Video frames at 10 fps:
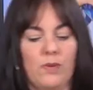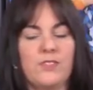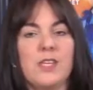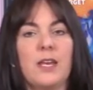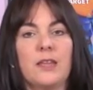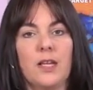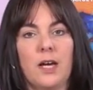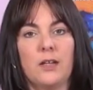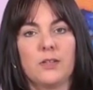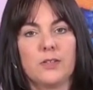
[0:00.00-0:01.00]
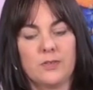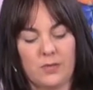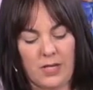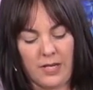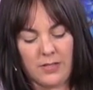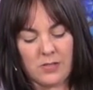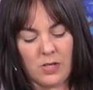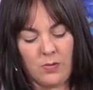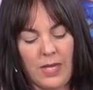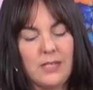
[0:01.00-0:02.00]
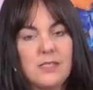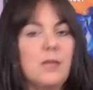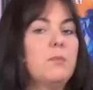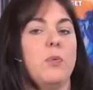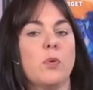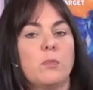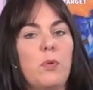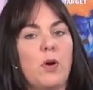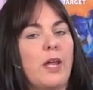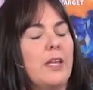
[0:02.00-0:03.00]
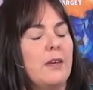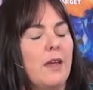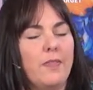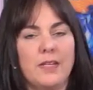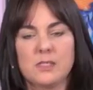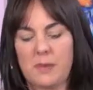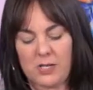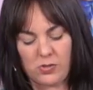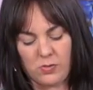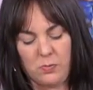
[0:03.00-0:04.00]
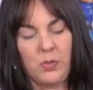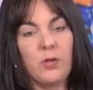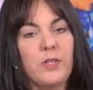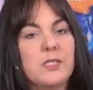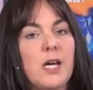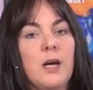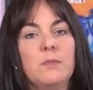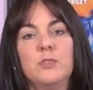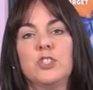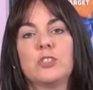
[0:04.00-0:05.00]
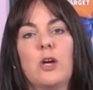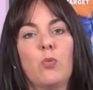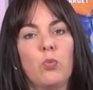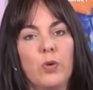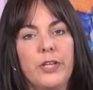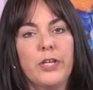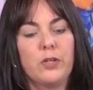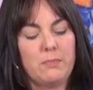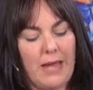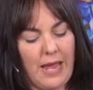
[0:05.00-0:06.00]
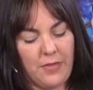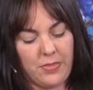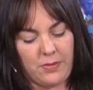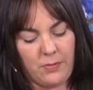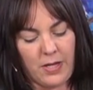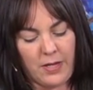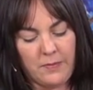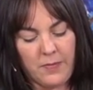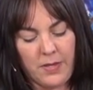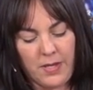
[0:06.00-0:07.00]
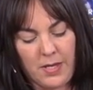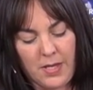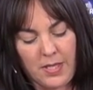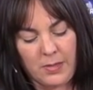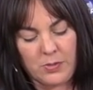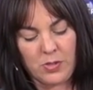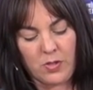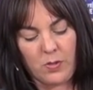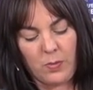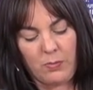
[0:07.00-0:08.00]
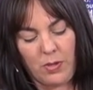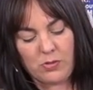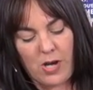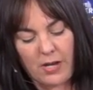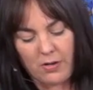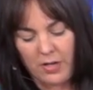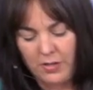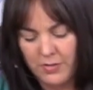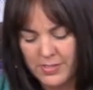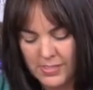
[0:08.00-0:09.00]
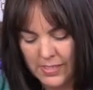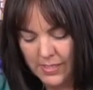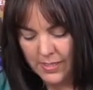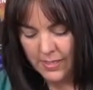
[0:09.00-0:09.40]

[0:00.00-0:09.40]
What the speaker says: have set in the color, okay? So that is the important part. I did nothing special. Put her in the tub, just a really good bath, okay? And we took her and we blow dried her, and you can see